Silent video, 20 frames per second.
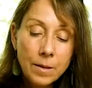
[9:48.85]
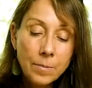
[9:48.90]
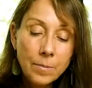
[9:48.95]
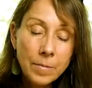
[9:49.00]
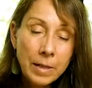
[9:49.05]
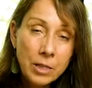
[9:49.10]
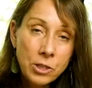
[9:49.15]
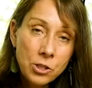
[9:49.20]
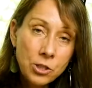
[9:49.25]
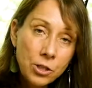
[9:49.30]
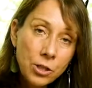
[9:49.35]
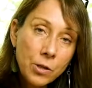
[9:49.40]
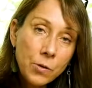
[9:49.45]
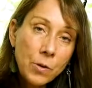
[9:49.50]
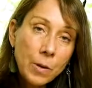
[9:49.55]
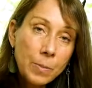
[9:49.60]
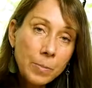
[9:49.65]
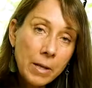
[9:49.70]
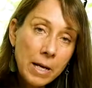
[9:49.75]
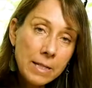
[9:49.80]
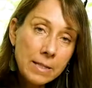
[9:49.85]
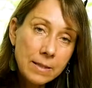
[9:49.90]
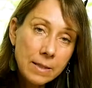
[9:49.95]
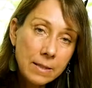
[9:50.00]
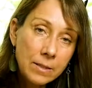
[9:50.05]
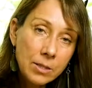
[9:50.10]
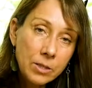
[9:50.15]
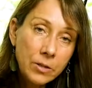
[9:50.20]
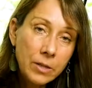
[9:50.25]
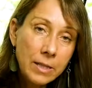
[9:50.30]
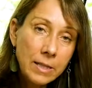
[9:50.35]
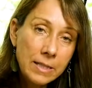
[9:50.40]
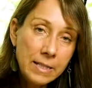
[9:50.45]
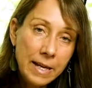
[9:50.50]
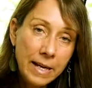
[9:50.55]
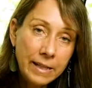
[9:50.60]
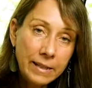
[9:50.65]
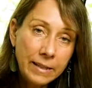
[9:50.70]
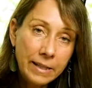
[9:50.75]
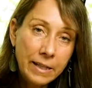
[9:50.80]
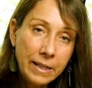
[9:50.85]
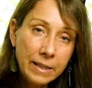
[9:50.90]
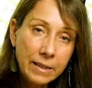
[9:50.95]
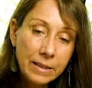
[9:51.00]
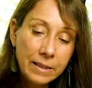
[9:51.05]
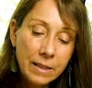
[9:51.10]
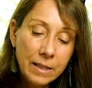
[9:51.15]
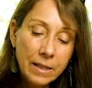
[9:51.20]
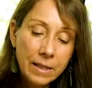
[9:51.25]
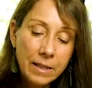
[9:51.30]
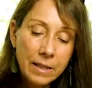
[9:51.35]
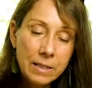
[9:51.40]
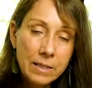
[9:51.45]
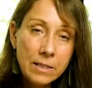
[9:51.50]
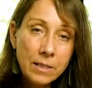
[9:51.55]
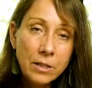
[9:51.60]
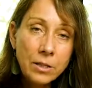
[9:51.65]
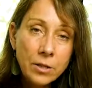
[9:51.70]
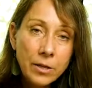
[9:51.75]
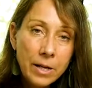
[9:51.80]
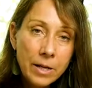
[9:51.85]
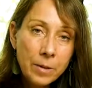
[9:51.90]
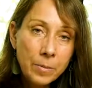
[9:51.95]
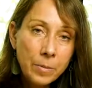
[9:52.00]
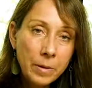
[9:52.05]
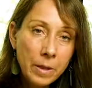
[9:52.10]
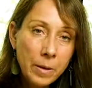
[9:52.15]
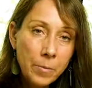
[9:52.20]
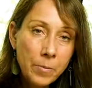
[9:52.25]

make sure you apply sunscreen daily. It's incredibly